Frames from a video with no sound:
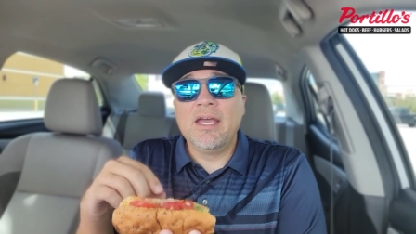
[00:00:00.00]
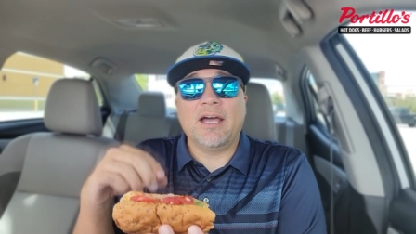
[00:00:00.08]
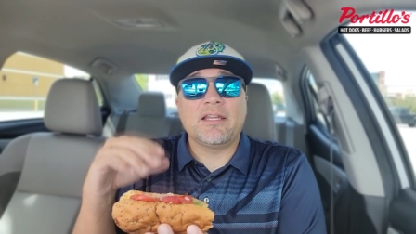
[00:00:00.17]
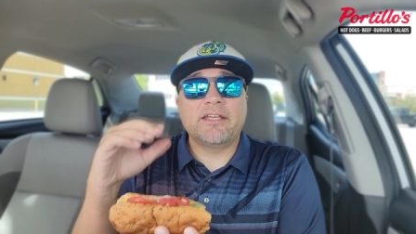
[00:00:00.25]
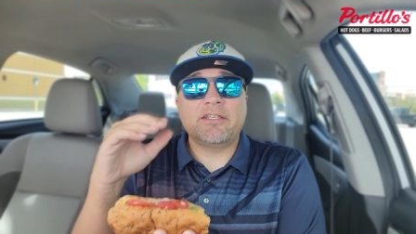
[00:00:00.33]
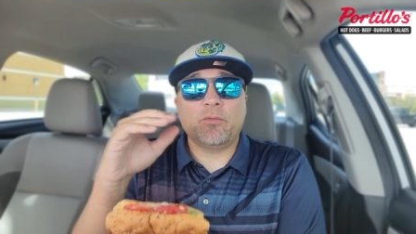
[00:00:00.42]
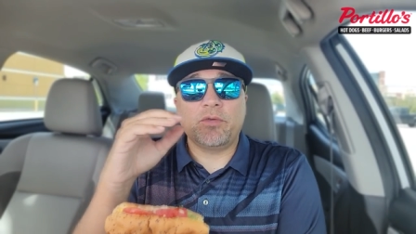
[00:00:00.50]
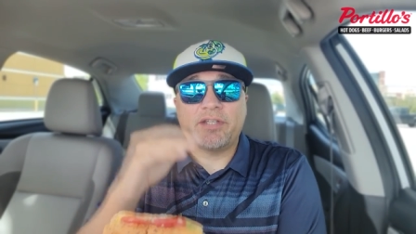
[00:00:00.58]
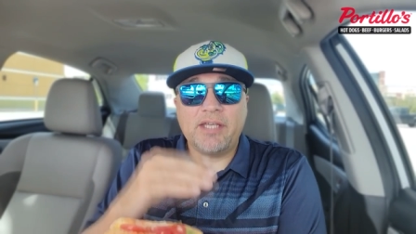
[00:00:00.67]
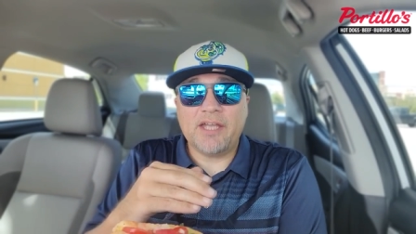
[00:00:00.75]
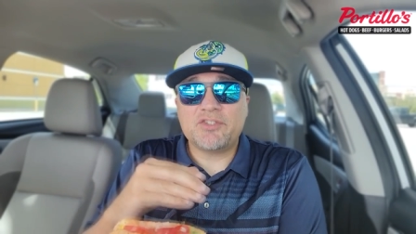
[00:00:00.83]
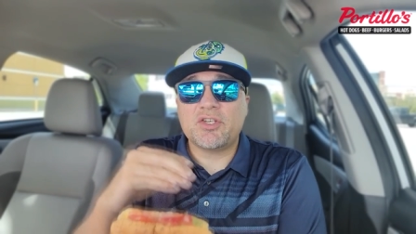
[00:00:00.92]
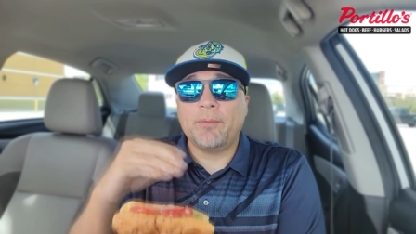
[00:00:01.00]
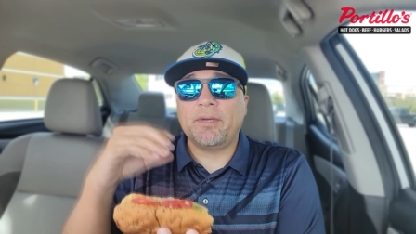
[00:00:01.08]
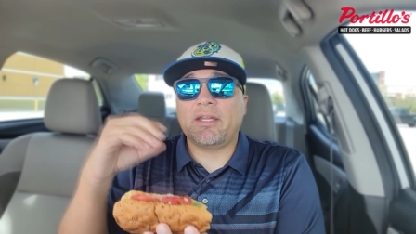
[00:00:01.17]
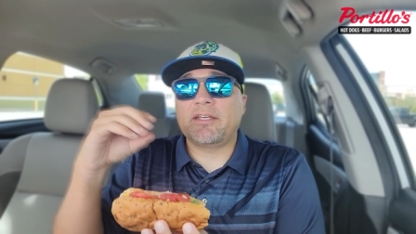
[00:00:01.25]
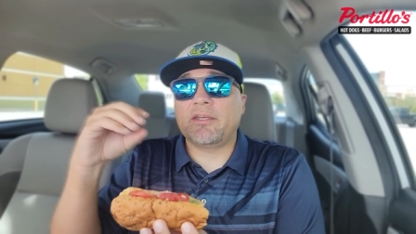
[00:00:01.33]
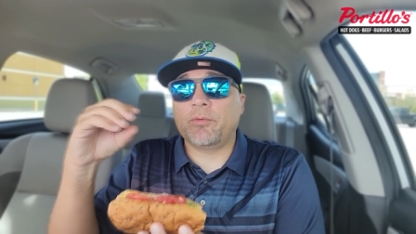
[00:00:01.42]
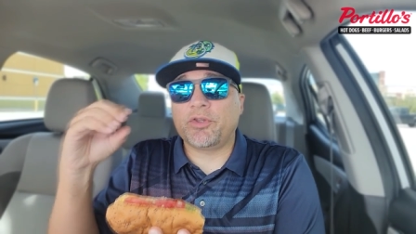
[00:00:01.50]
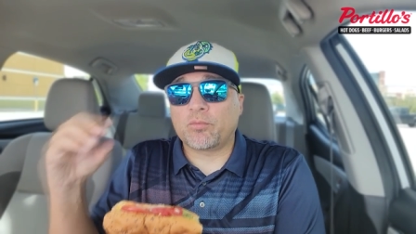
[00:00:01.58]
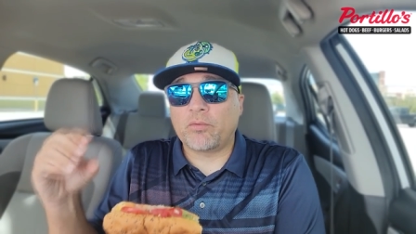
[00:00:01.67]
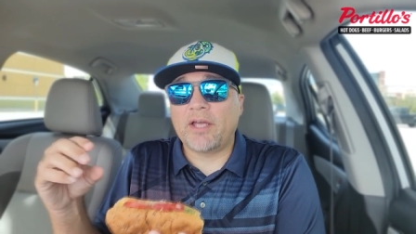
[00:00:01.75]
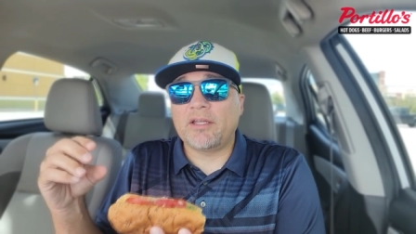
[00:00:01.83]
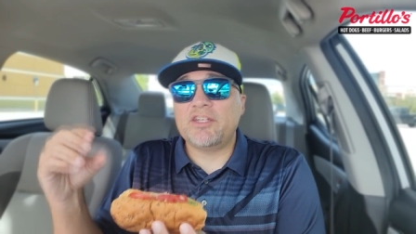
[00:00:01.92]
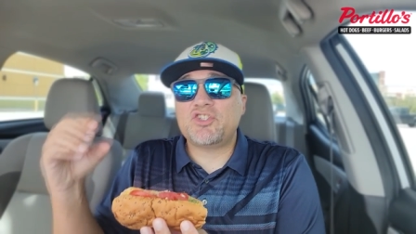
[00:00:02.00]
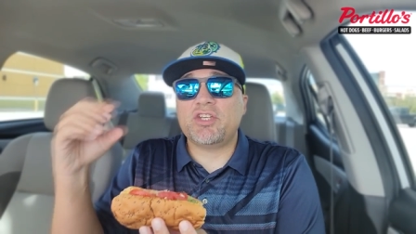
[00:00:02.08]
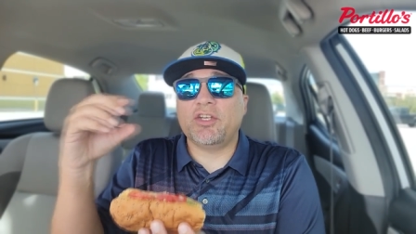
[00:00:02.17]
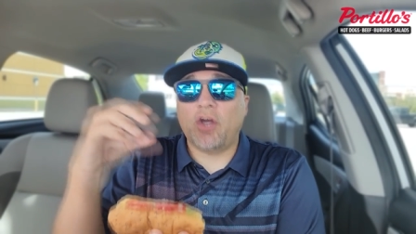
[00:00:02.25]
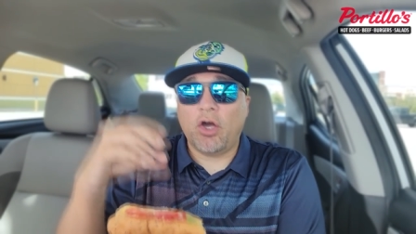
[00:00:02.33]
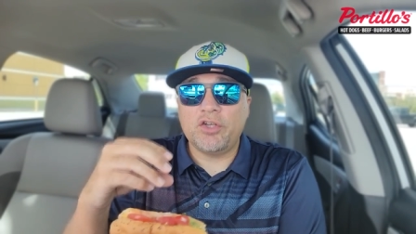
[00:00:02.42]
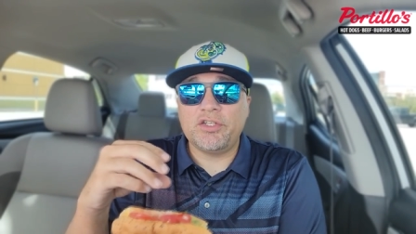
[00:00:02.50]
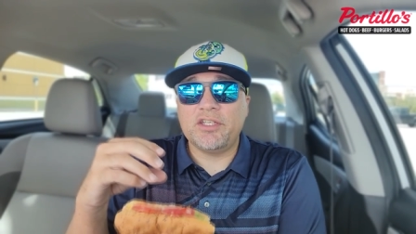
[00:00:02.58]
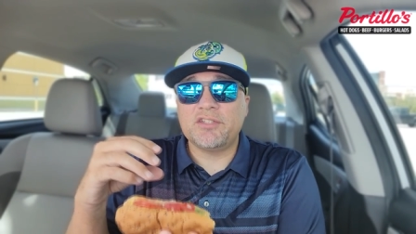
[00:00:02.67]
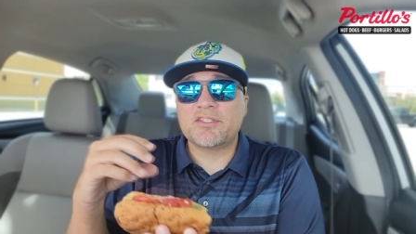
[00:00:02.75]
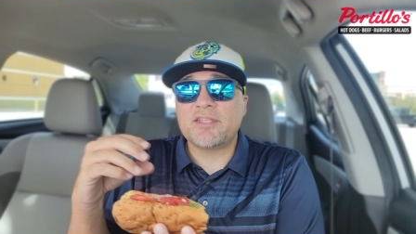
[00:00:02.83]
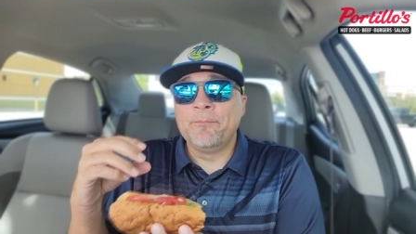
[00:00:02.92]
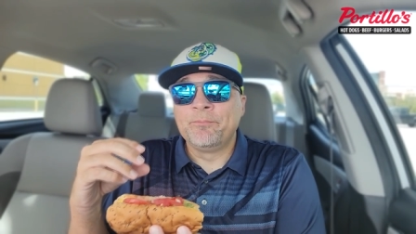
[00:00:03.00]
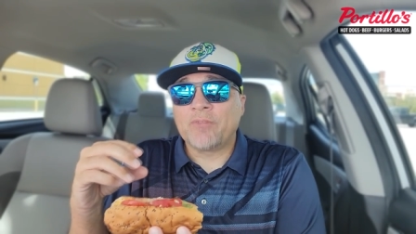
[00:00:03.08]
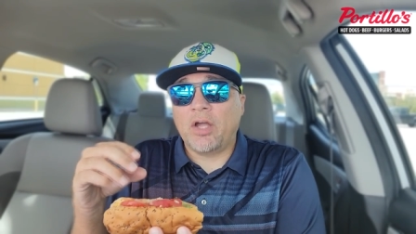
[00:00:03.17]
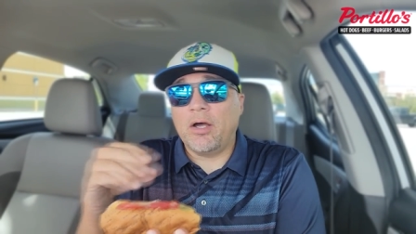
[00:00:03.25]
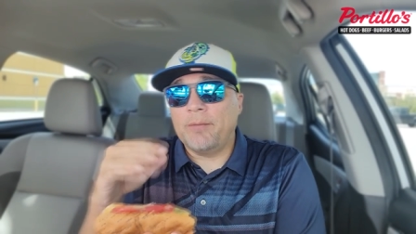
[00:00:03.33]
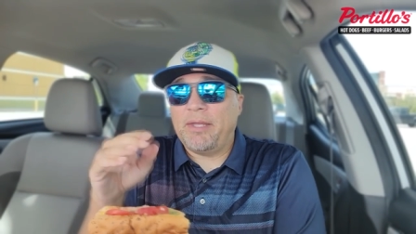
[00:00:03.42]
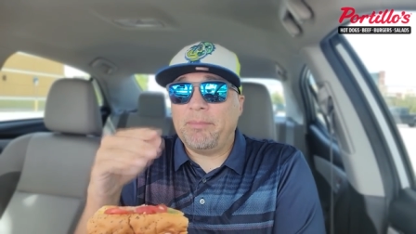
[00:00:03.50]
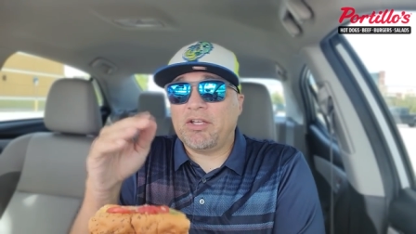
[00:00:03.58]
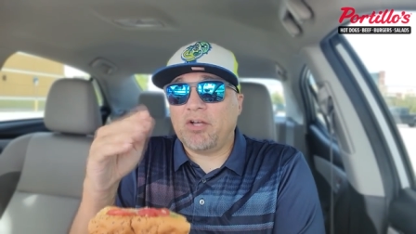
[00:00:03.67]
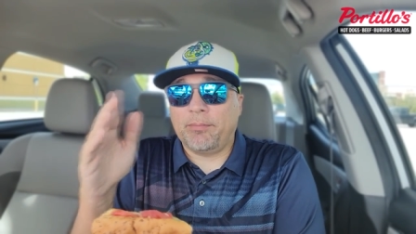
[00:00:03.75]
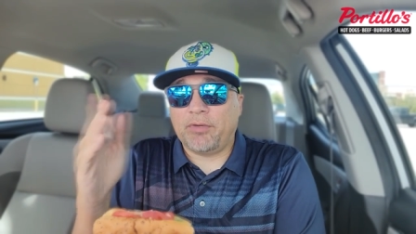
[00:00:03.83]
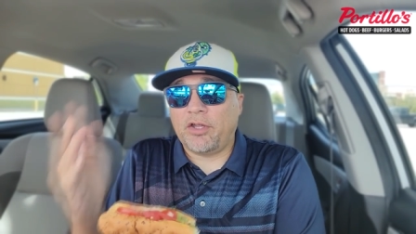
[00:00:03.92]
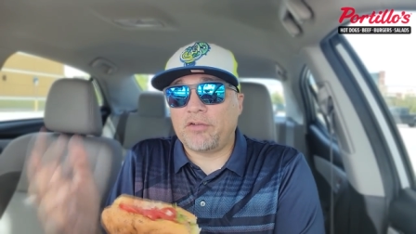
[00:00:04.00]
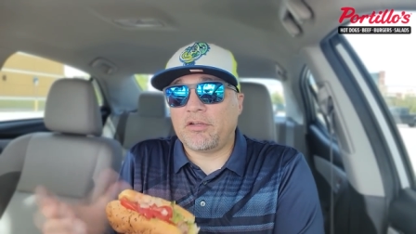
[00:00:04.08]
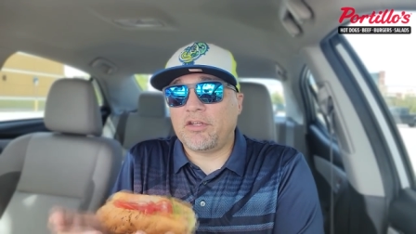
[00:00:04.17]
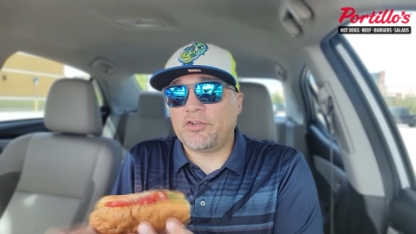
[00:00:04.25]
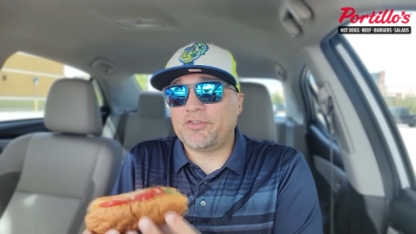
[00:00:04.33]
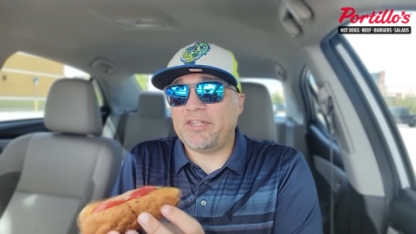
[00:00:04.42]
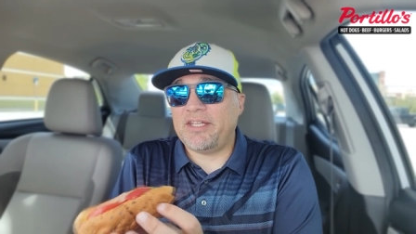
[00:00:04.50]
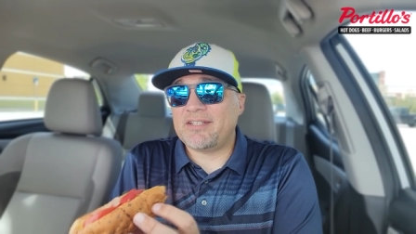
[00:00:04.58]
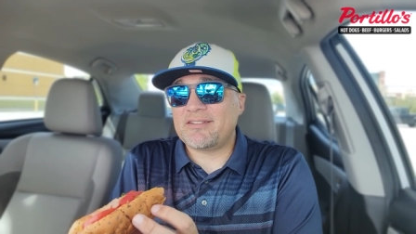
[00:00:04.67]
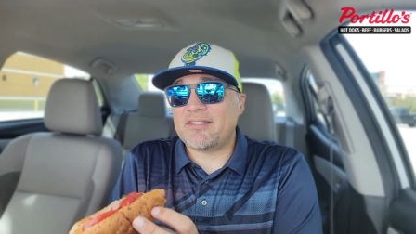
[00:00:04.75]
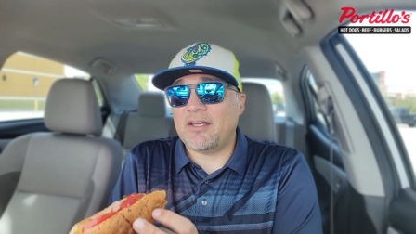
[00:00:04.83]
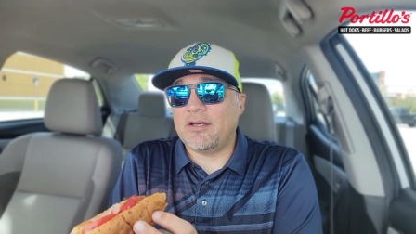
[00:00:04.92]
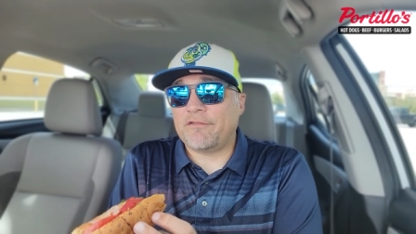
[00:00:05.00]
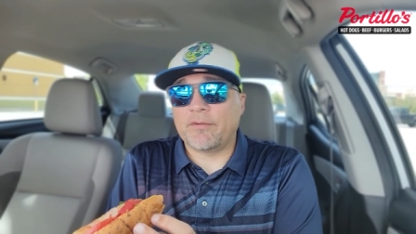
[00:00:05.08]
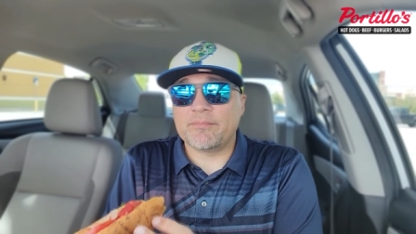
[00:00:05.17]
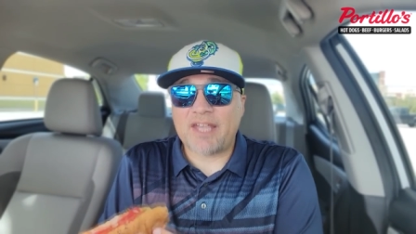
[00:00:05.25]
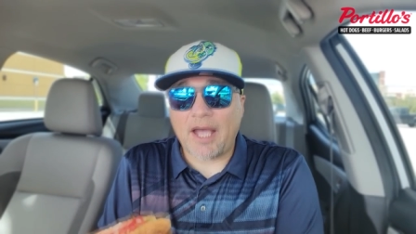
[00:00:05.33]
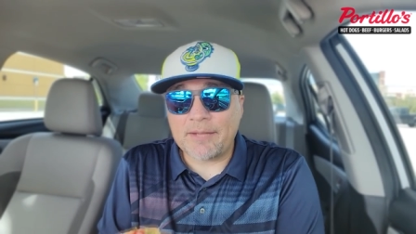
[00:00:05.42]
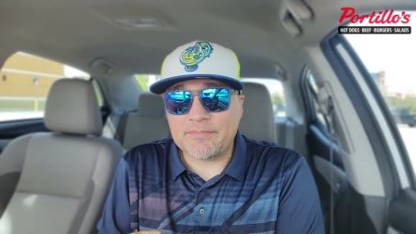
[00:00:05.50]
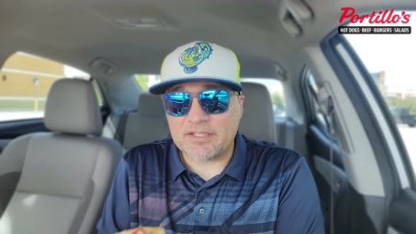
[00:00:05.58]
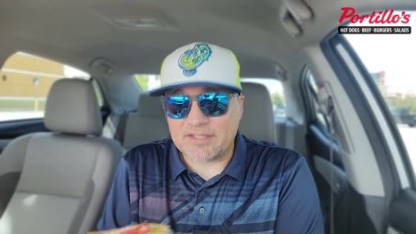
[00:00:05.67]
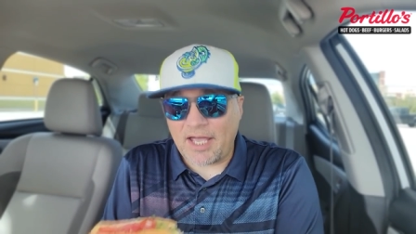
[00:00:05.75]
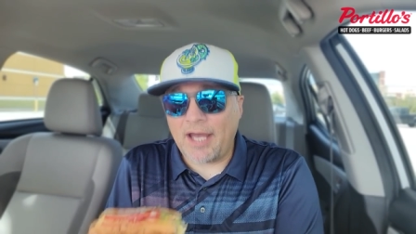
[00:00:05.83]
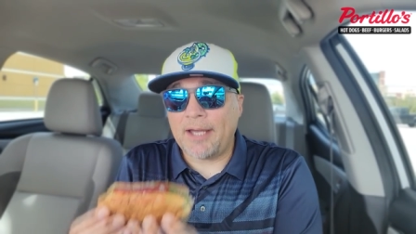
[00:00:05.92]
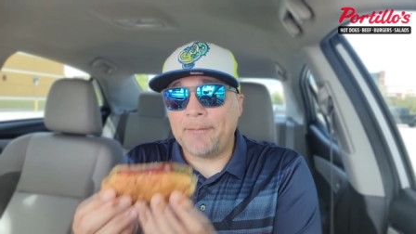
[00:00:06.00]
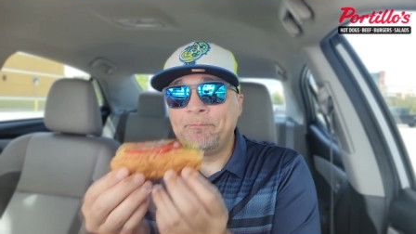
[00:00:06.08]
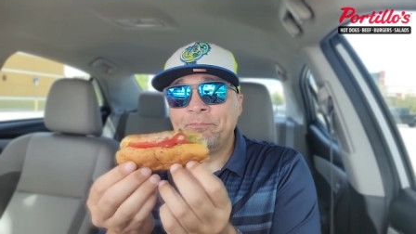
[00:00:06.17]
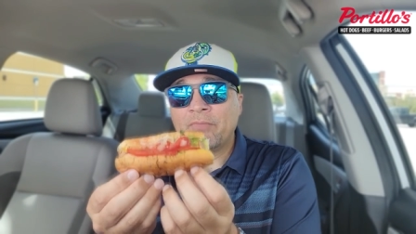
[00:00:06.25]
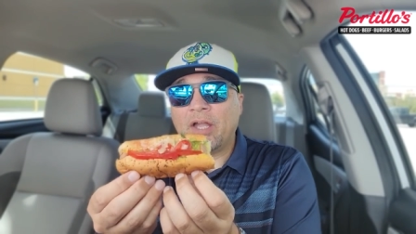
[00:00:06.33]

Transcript: I like it with ketchup. I like it with relish and onions, uh, maybe a couple other little things uh, from time to time.